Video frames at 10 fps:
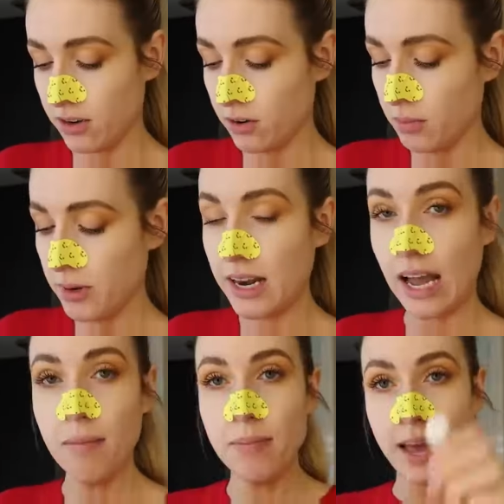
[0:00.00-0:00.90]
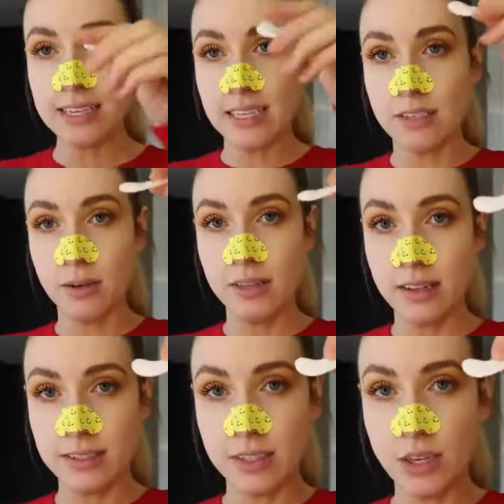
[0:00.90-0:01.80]
I'm gonna open it up. Has its own
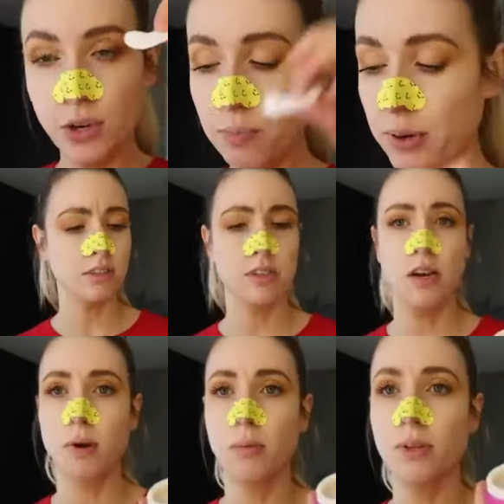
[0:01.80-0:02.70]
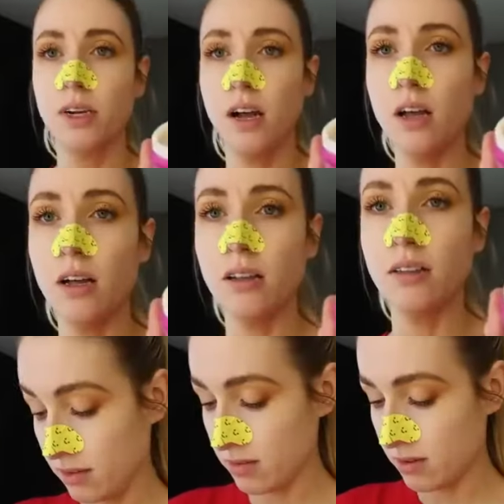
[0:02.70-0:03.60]
little scoop. It's not purple at all.
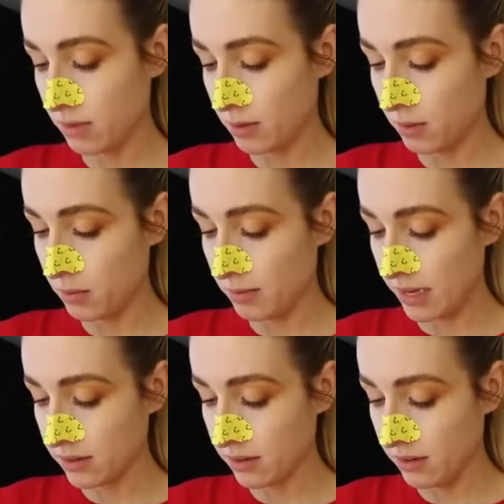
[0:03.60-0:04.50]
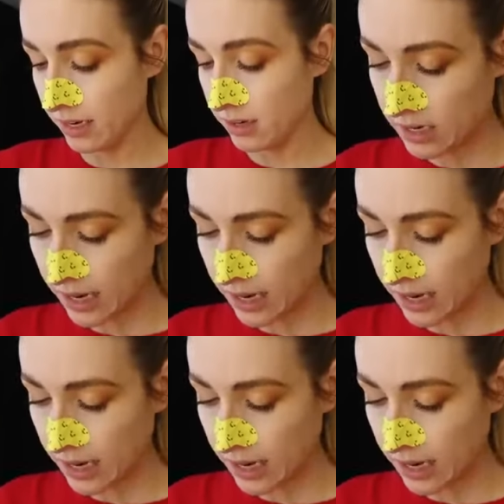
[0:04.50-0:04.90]
So this is gonna be a purple mask. All right.